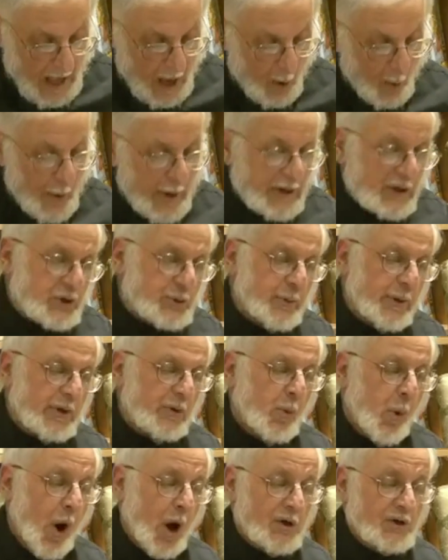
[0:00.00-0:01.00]
Winds will
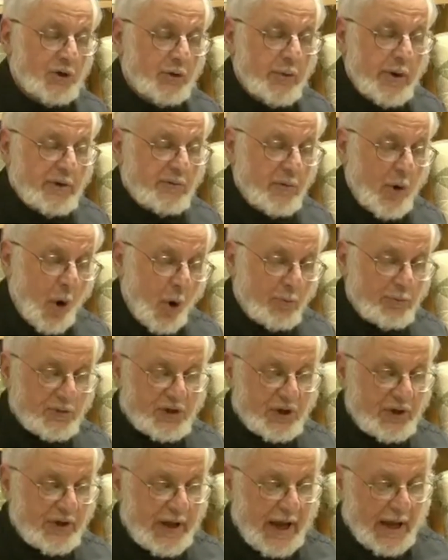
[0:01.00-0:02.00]
wander and roam
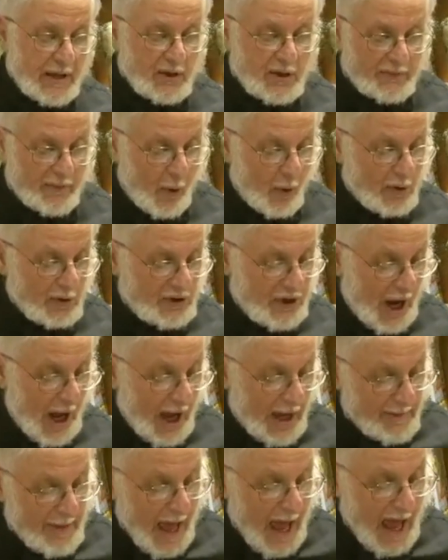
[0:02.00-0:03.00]
to the end of all
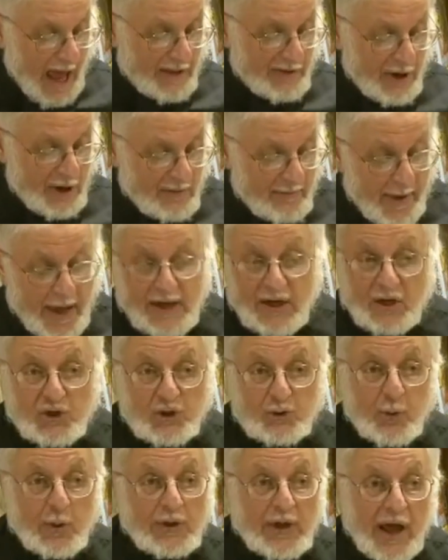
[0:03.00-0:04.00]
time, and their
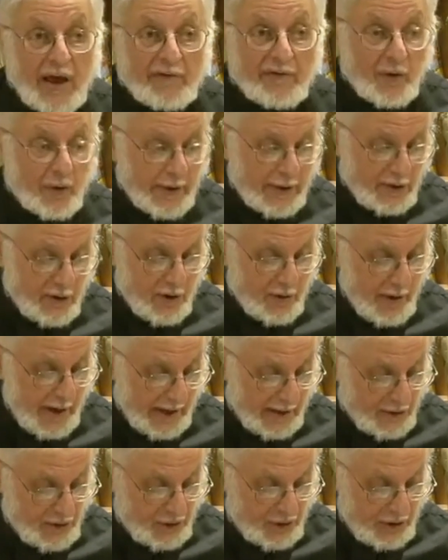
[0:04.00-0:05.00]
menace will ever
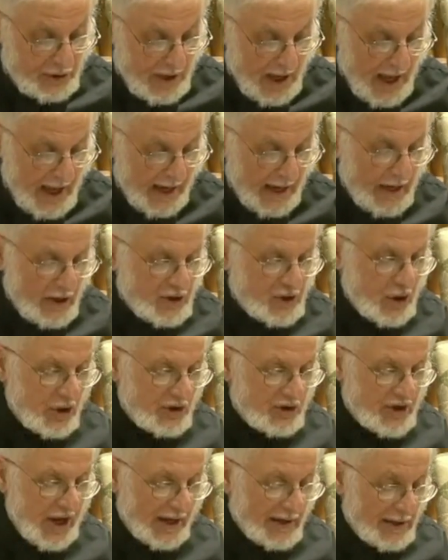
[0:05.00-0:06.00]
increase. Each a
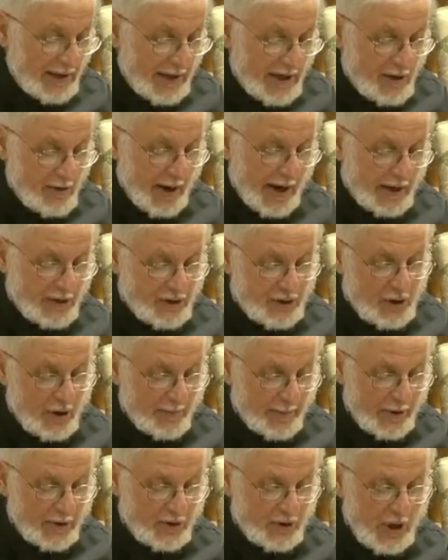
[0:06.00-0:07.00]
deadly grey
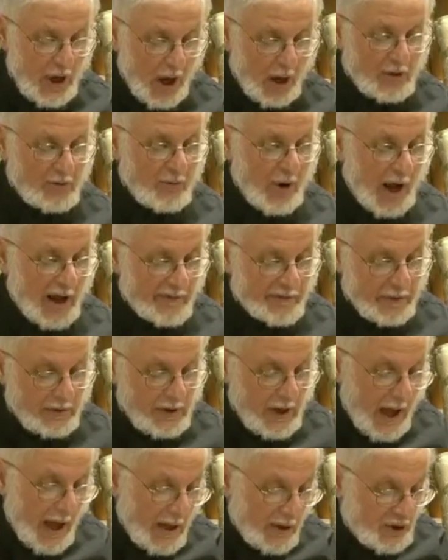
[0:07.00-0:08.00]
serpent, unrivaled,
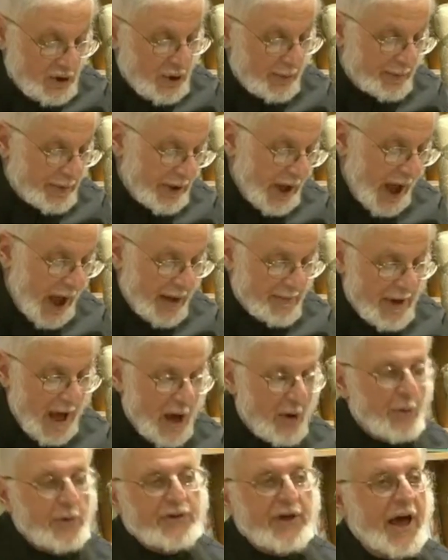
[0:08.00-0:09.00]
sublime,
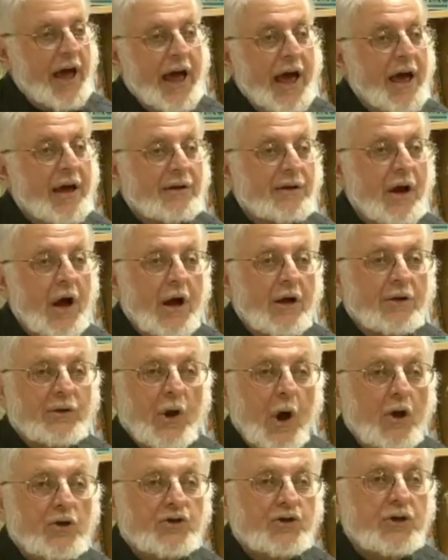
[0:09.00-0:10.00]
with a head
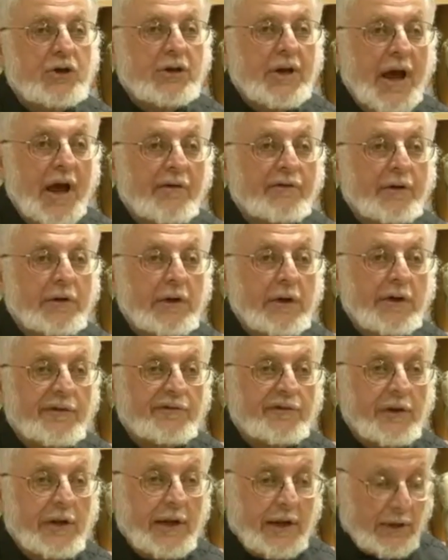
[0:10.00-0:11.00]
lost in heavenly
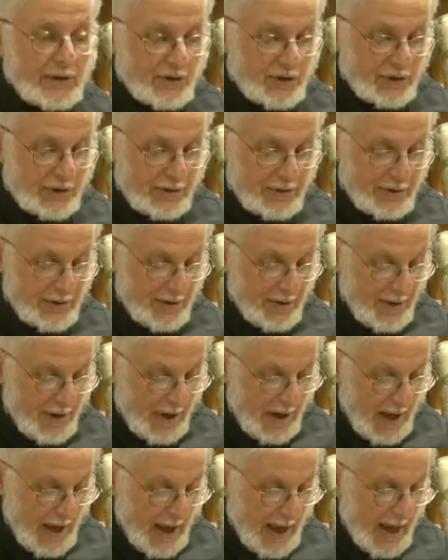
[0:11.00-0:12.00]
fleece.
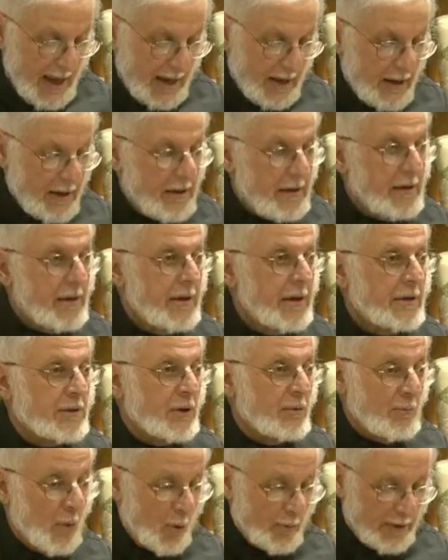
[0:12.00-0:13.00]
In
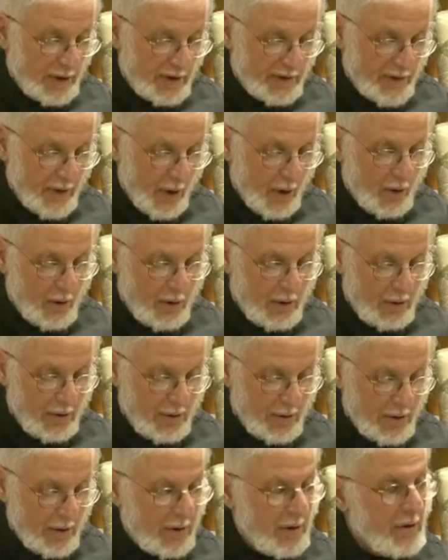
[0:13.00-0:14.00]
a moment, though,
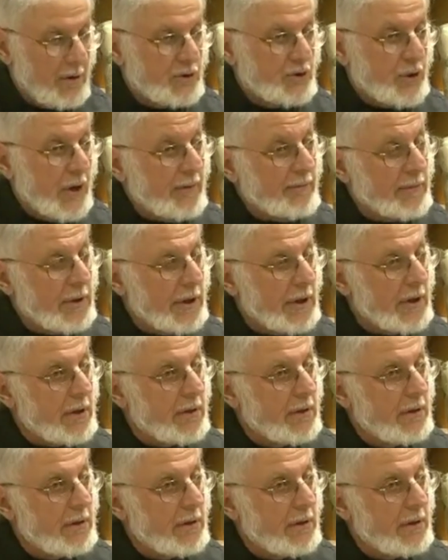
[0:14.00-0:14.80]
trembling,